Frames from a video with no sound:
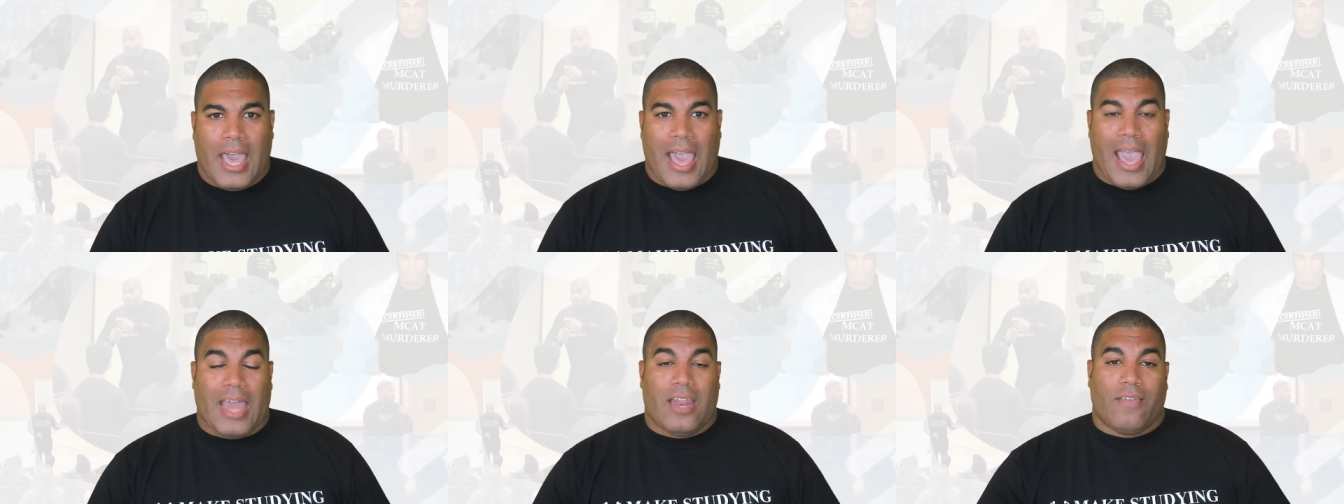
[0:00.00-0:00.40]

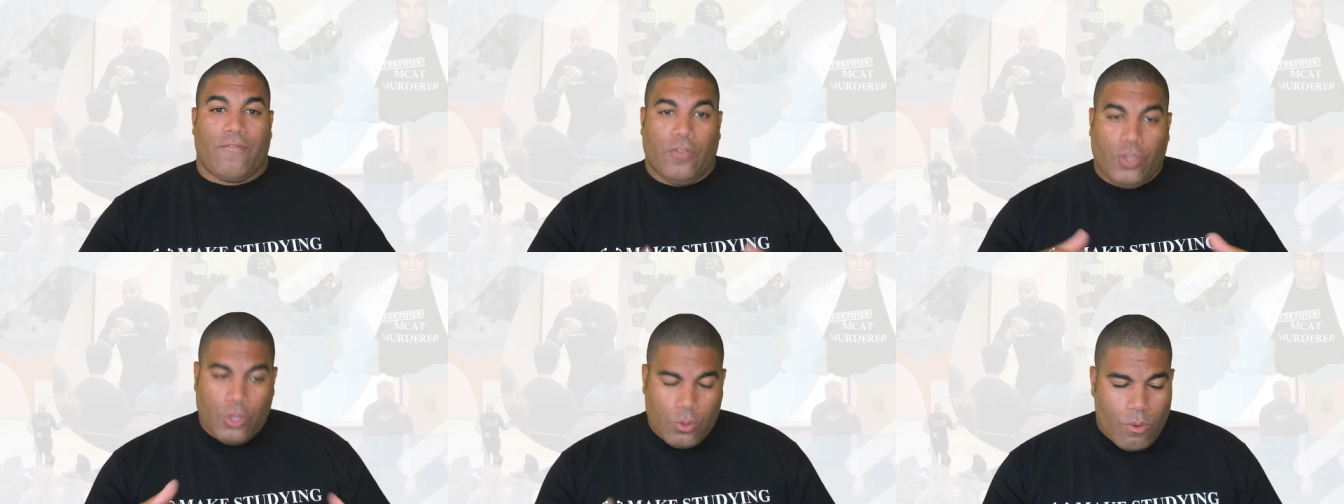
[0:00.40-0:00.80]
And if
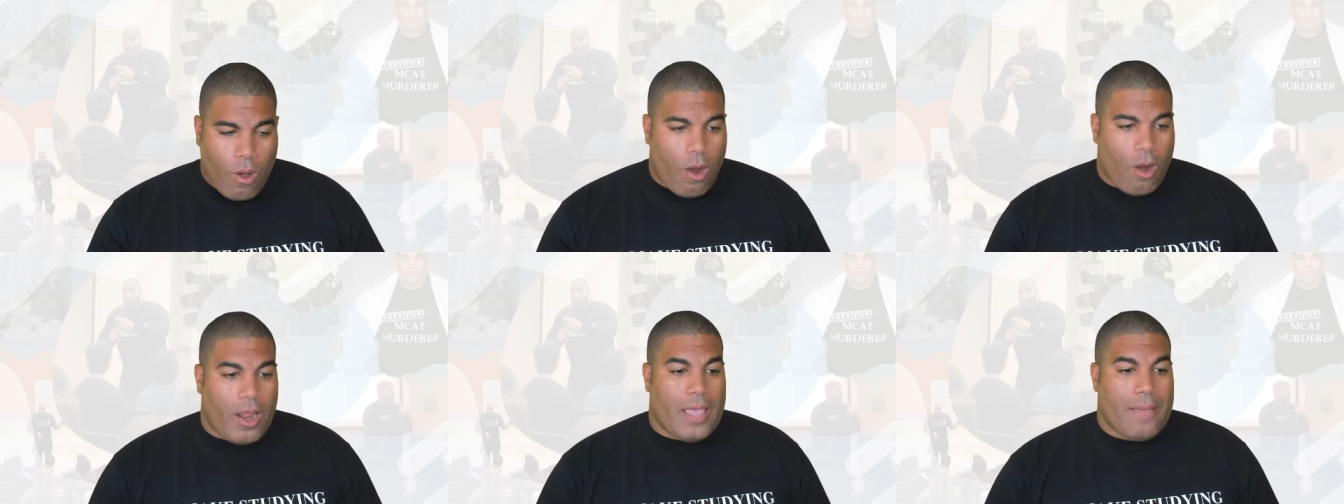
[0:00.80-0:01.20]
you
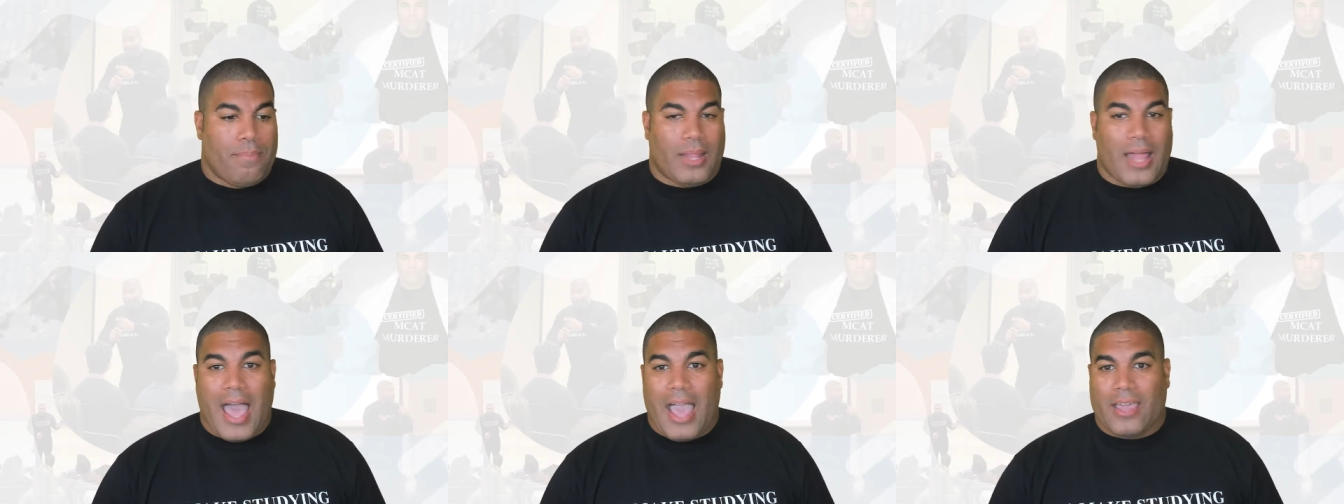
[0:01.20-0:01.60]
are a
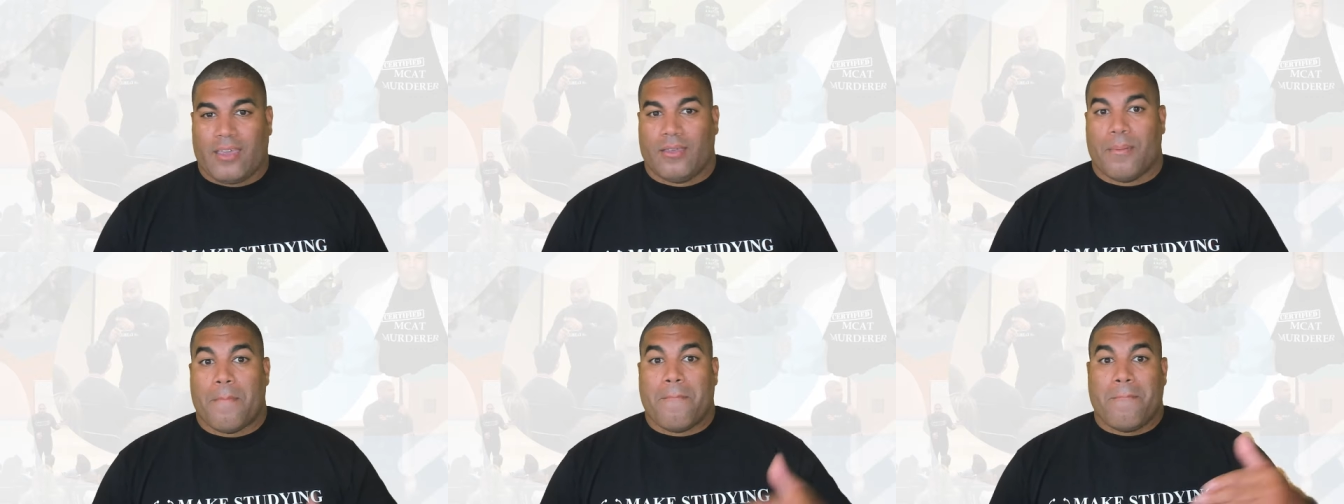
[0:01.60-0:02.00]

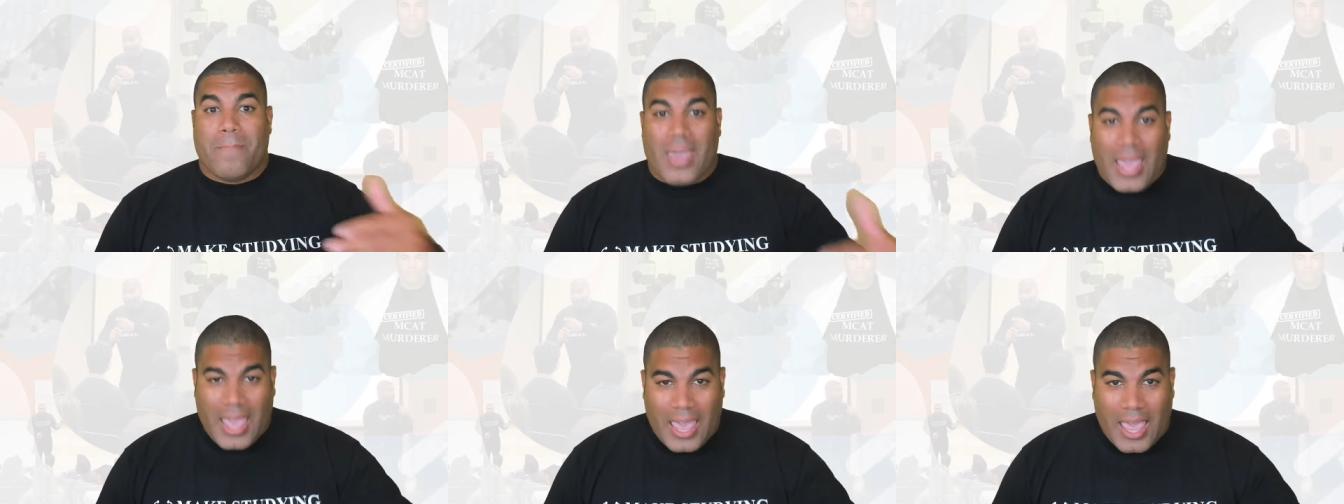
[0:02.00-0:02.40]
black
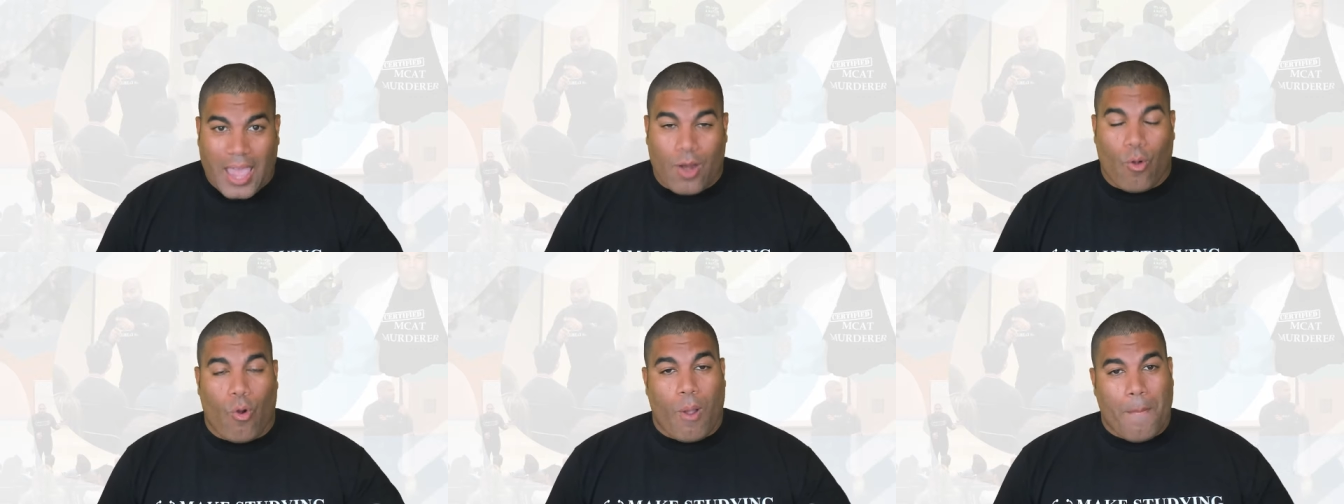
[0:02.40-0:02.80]

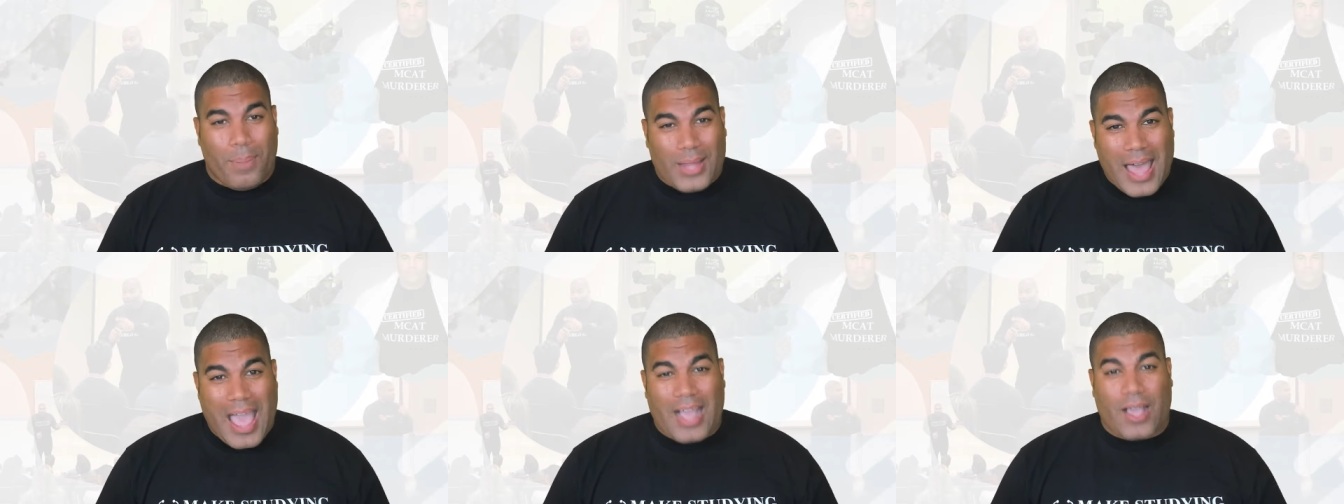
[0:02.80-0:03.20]
man or a
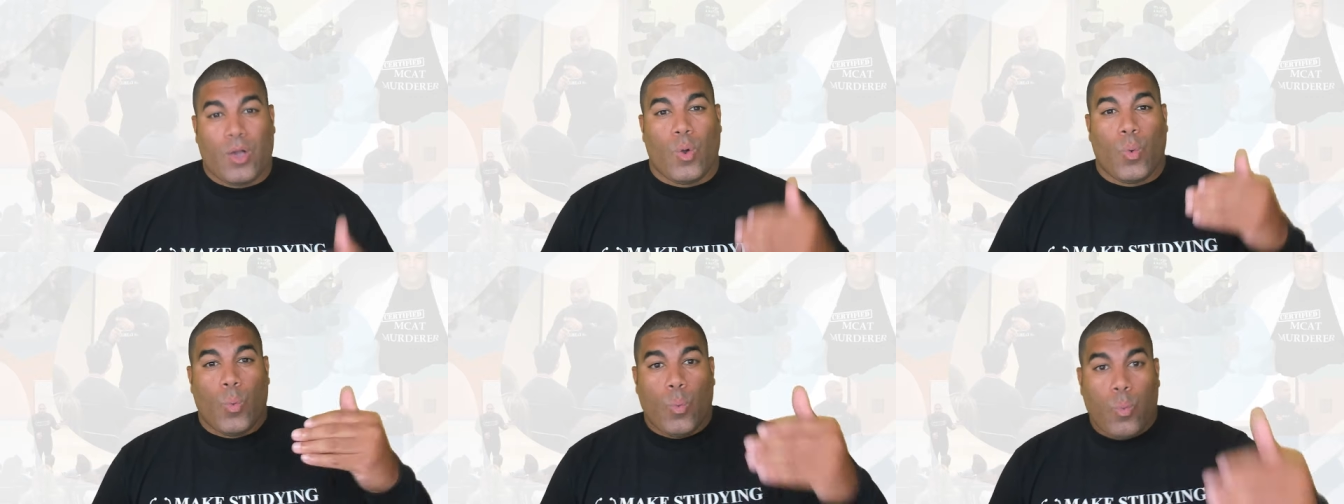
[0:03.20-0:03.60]
black
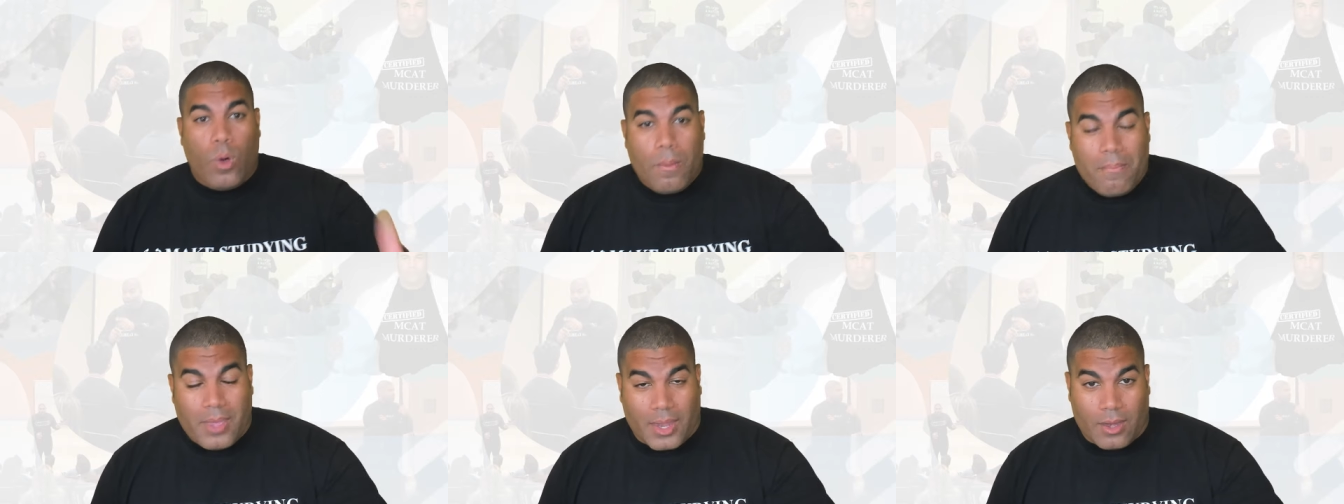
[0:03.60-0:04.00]

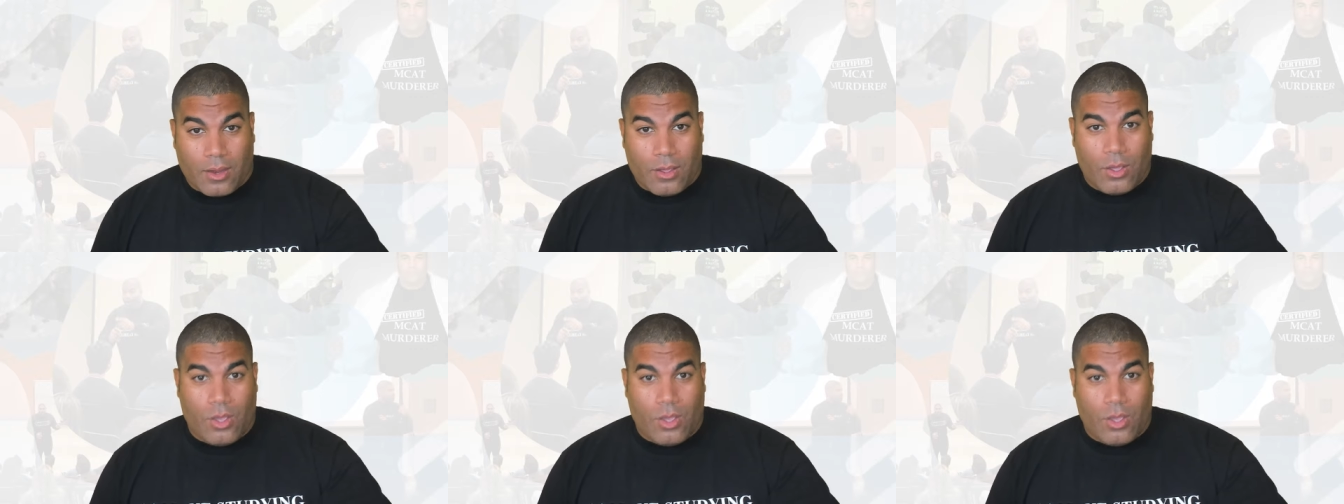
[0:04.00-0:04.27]
woman,